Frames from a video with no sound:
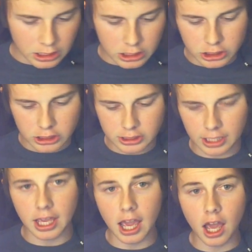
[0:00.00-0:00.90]
she's
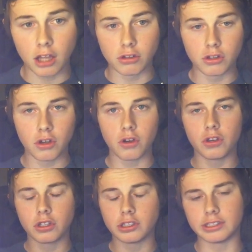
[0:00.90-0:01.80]
like, "Yeah, you
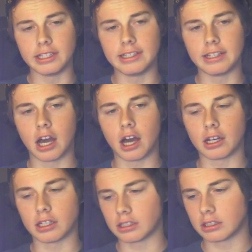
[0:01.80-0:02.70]
can see I
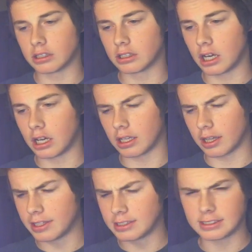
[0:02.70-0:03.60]

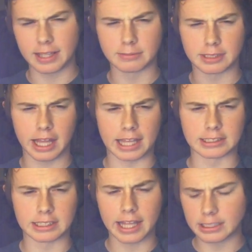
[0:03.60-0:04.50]
think his name's
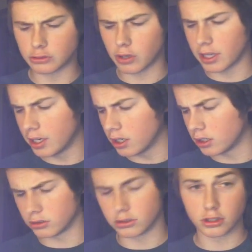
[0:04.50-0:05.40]
Lance. Lance right here."
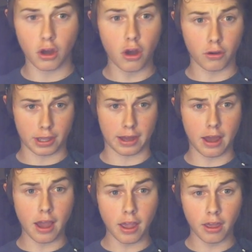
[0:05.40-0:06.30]
And she's like, "Oh, can
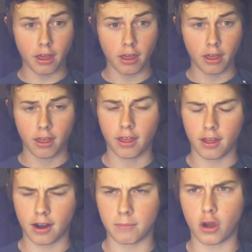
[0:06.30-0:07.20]
I?"
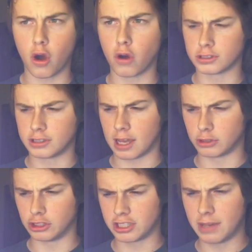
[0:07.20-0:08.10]
And I'm like, "Oh snap!"
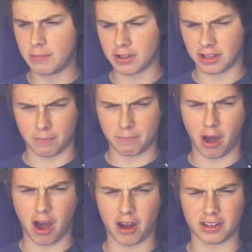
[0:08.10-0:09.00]
She's keeping like
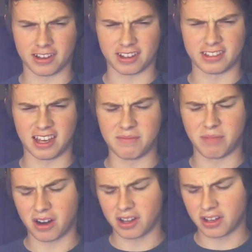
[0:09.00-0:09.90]
a dead
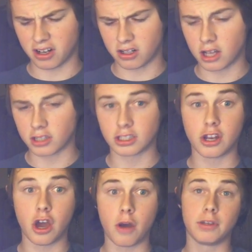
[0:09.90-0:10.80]
body in her closet.
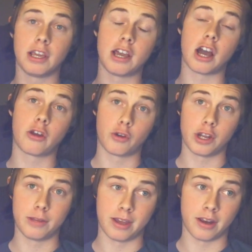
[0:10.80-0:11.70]
Nope, he got
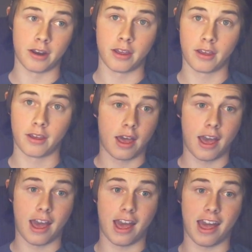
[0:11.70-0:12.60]
cremated.
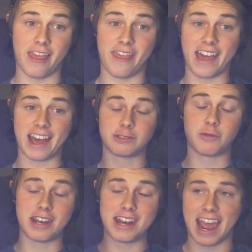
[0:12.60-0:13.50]
And that's
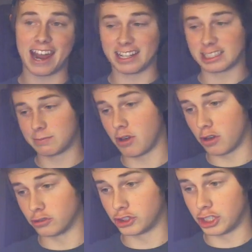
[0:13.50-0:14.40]
when Nan
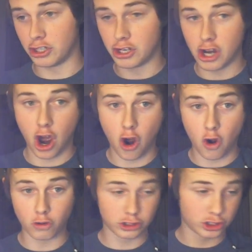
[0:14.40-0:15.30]
explodes. She knows